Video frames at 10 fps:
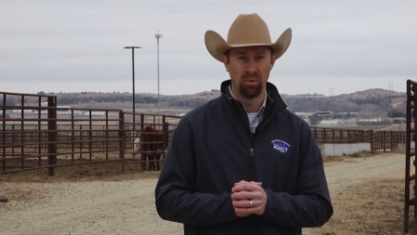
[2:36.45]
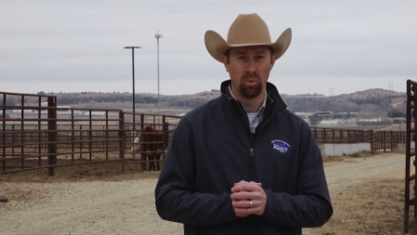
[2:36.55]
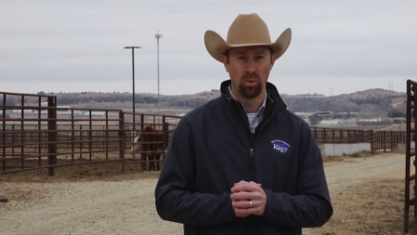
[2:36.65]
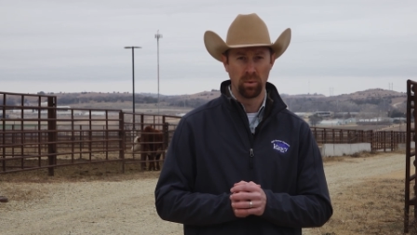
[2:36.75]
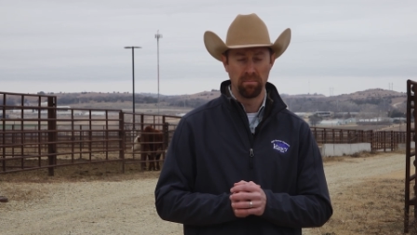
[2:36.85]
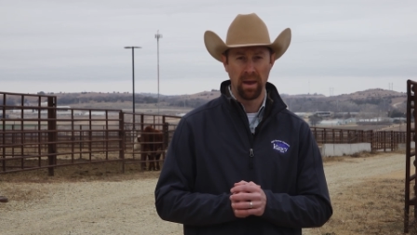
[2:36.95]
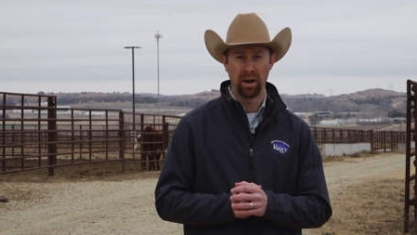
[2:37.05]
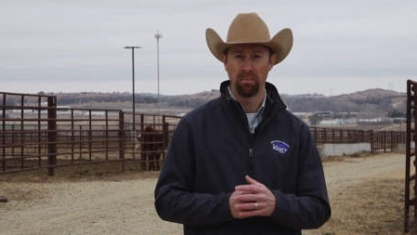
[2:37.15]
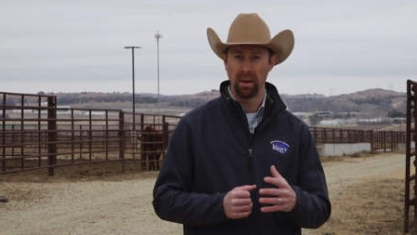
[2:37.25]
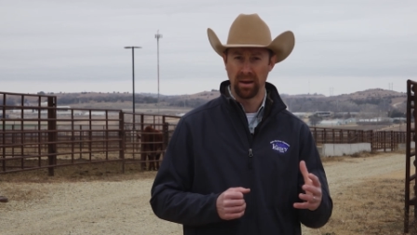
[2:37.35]
what we may
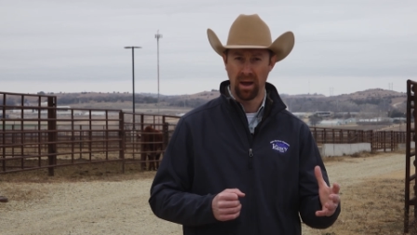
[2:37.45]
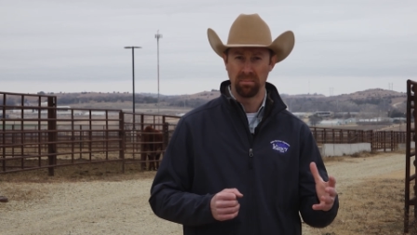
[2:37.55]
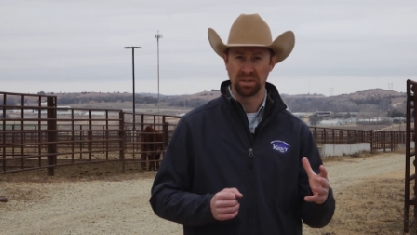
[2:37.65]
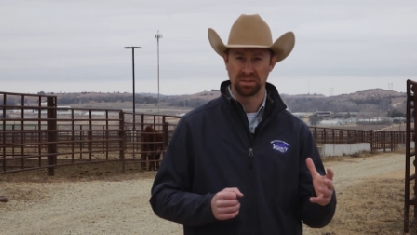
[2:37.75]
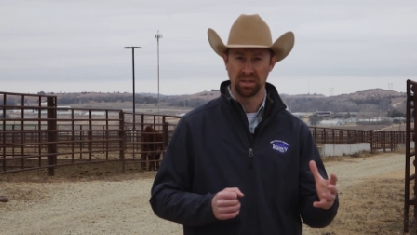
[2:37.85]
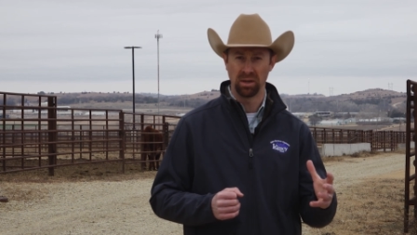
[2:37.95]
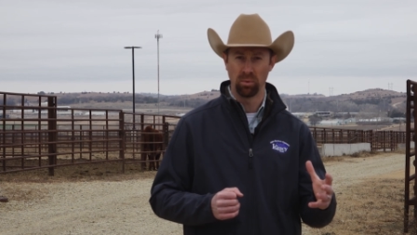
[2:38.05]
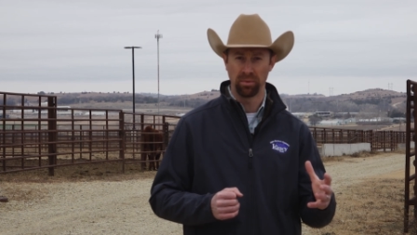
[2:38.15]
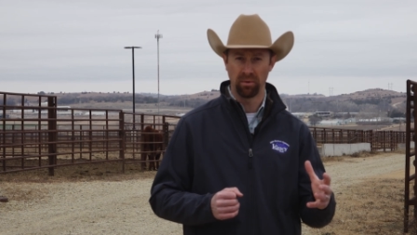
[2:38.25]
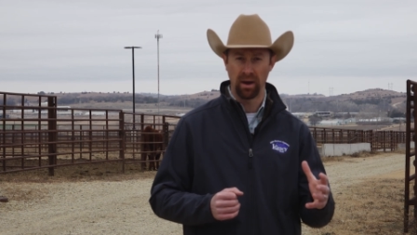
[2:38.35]
or may not be seeing
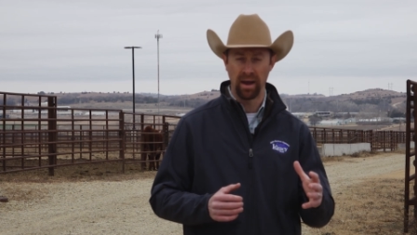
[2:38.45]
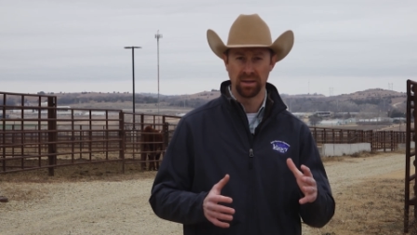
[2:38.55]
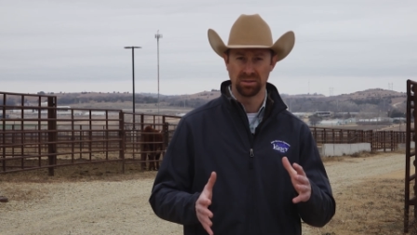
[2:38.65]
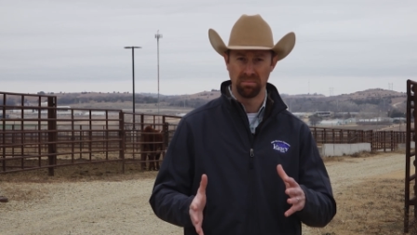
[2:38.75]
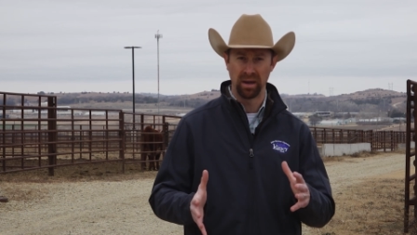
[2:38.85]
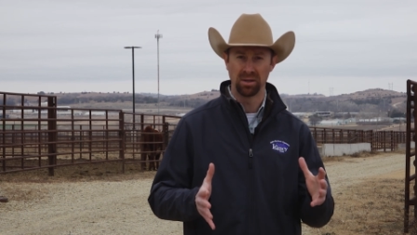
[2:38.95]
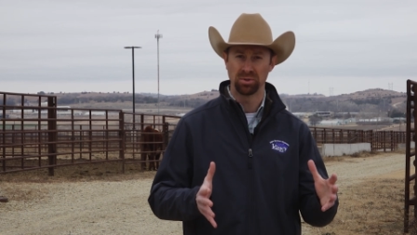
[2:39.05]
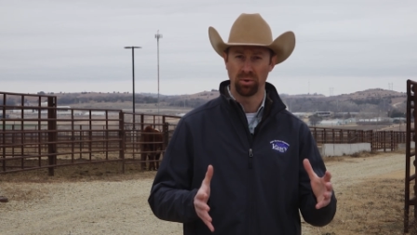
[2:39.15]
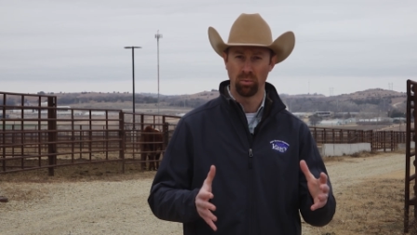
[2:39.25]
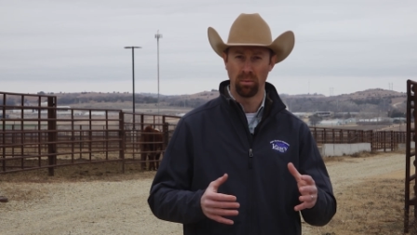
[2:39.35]
with our eyes and making
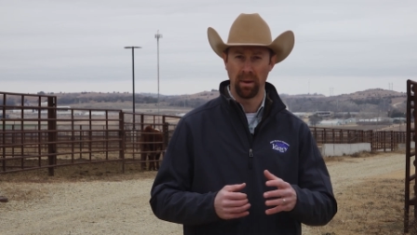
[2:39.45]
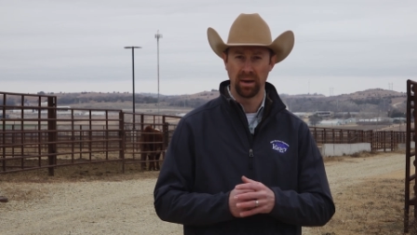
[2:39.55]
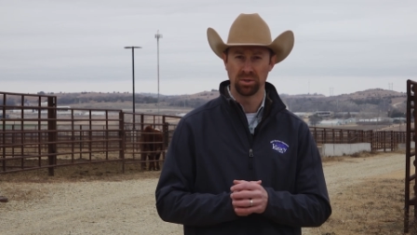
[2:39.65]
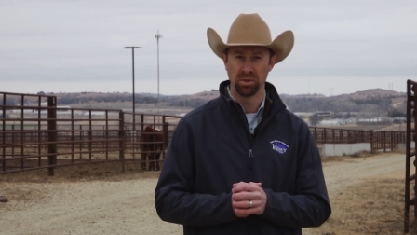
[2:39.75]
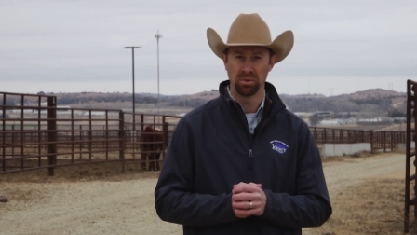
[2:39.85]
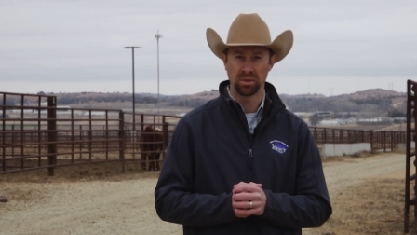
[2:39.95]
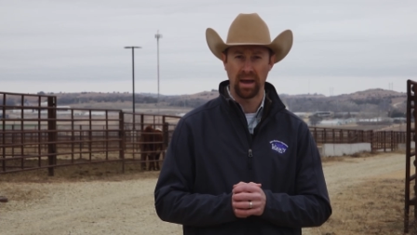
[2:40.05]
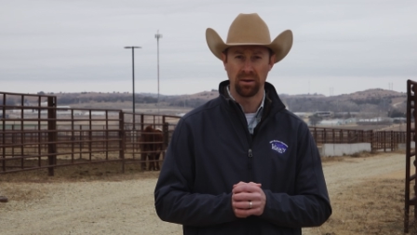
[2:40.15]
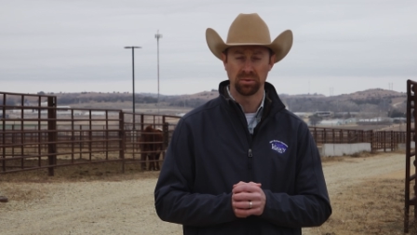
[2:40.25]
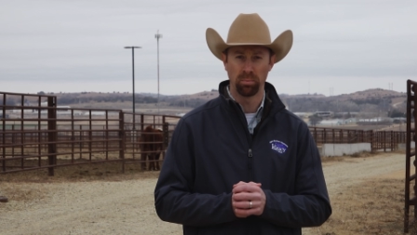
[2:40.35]
sure that we're managing those
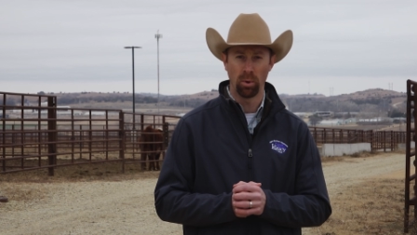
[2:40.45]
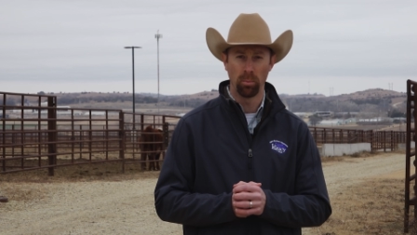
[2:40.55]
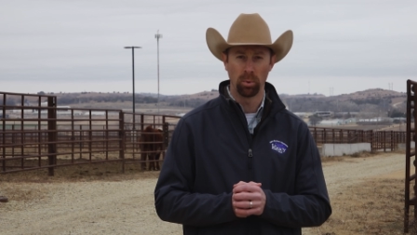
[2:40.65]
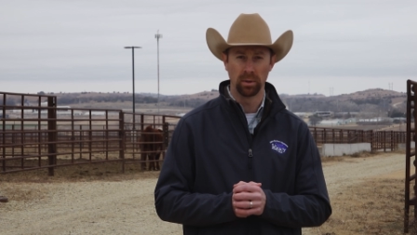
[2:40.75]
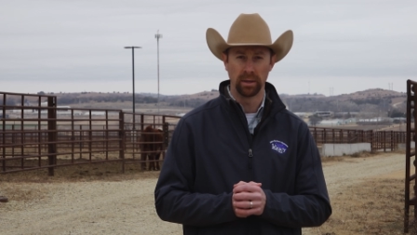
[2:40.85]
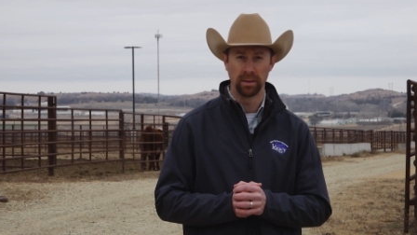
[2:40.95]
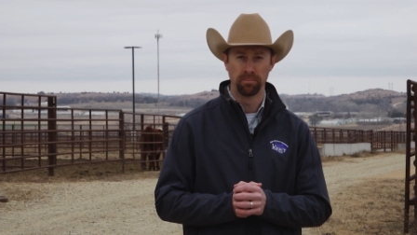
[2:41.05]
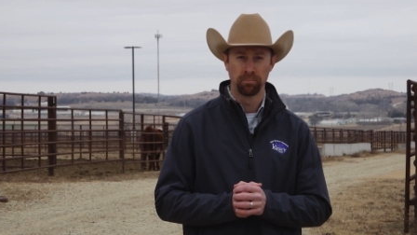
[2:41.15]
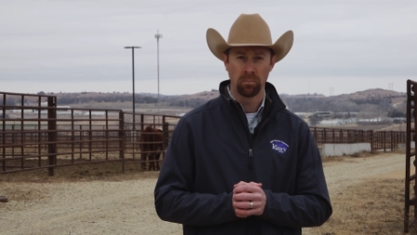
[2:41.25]
cows appropriately.